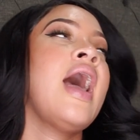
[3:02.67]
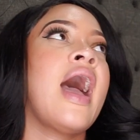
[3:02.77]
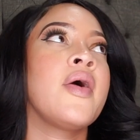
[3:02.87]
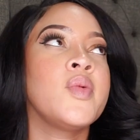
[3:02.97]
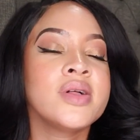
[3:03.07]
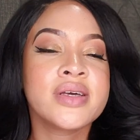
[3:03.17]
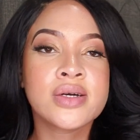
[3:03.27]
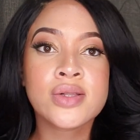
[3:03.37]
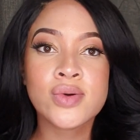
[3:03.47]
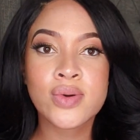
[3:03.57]
I will
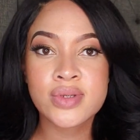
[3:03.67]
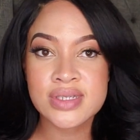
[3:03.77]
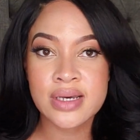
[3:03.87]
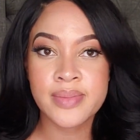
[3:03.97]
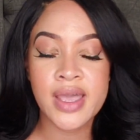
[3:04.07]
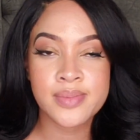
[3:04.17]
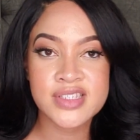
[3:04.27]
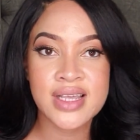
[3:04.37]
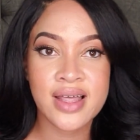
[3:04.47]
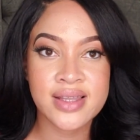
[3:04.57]
include some
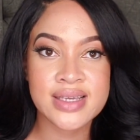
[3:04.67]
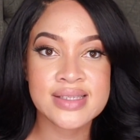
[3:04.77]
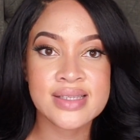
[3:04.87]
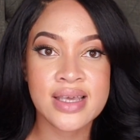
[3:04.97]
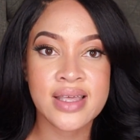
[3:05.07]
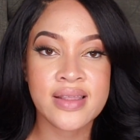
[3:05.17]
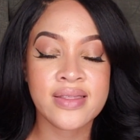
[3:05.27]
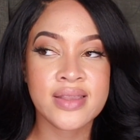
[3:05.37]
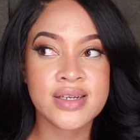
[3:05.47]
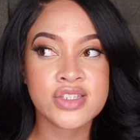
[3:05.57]
Amazon links
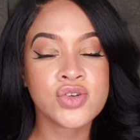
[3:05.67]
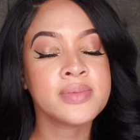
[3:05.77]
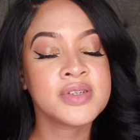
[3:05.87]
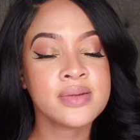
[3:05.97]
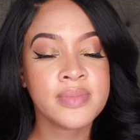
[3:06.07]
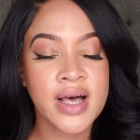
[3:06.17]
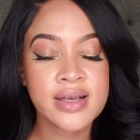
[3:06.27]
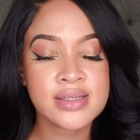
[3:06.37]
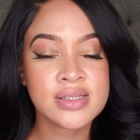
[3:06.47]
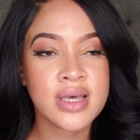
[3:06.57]
in the description
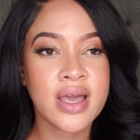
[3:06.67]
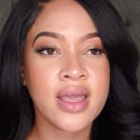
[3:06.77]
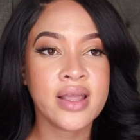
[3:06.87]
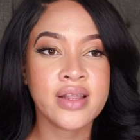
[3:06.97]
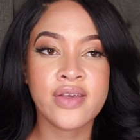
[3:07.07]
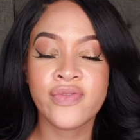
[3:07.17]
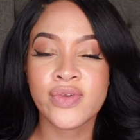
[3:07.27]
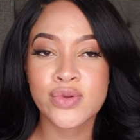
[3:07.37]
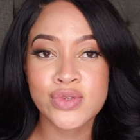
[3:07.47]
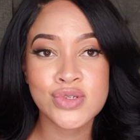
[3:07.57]
box. And if
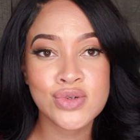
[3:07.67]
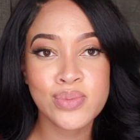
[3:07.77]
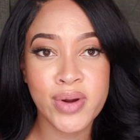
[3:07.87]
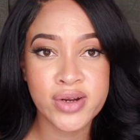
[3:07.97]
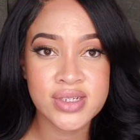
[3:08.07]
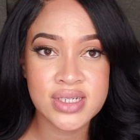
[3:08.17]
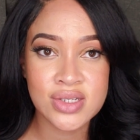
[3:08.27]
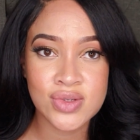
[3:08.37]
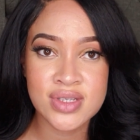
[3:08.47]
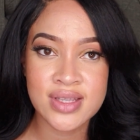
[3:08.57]
you do
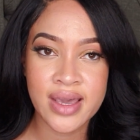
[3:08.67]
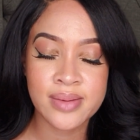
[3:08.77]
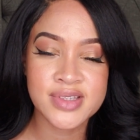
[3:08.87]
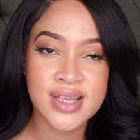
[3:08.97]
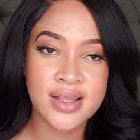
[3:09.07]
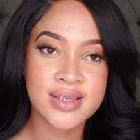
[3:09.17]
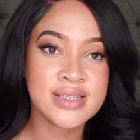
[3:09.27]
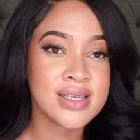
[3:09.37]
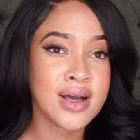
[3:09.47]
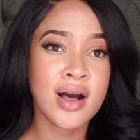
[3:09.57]
purchase using the Amazon
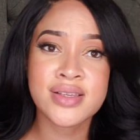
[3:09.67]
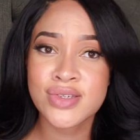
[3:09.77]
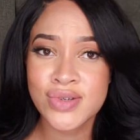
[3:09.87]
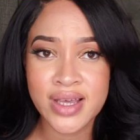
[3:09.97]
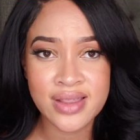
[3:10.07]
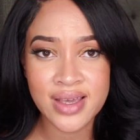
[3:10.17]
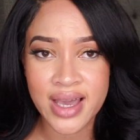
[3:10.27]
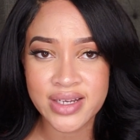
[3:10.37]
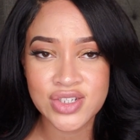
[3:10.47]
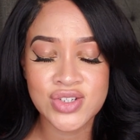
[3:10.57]
links, it costs you nothing
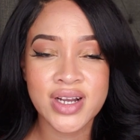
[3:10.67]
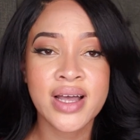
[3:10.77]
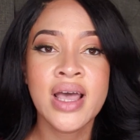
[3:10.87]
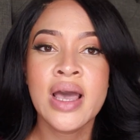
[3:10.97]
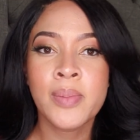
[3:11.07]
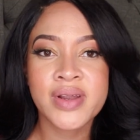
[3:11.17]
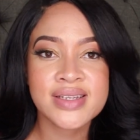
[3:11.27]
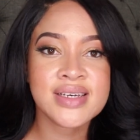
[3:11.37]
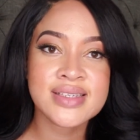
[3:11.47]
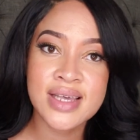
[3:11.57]
extra, but
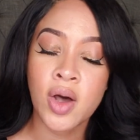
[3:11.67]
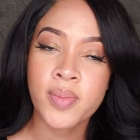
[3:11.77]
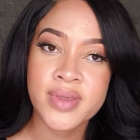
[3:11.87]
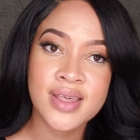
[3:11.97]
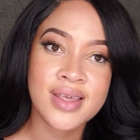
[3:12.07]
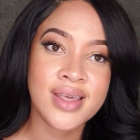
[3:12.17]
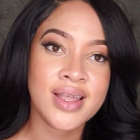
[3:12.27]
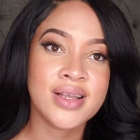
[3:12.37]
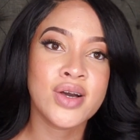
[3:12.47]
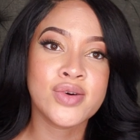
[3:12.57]
it does help me
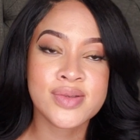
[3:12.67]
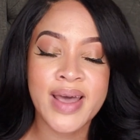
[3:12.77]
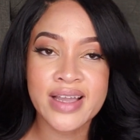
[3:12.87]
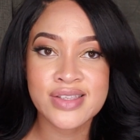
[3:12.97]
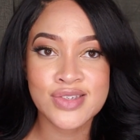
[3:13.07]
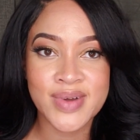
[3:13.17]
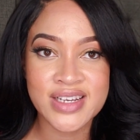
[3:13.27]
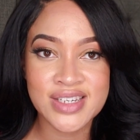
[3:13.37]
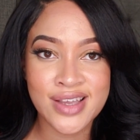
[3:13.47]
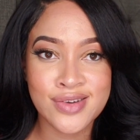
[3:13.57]
and it goes back into my
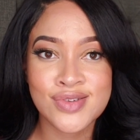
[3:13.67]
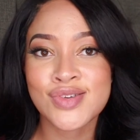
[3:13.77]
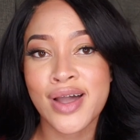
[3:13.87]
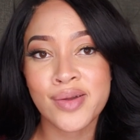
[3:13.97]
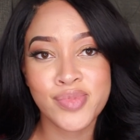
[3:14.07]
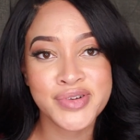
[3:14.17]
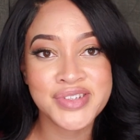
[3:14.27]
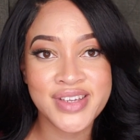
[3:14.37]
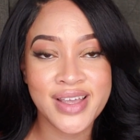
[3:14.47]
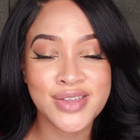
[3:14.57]
channel. So I
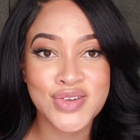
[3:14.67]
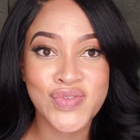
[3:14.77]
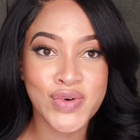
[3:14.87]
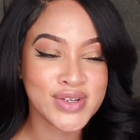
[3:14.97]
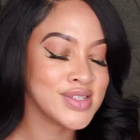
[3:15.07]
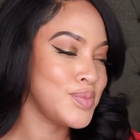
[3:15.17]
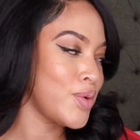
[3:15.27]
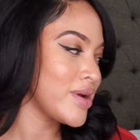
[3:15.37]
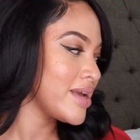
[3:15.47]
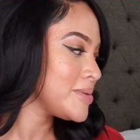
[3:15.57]
appreciate you for
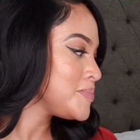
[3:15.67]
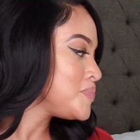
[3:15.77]
supporting.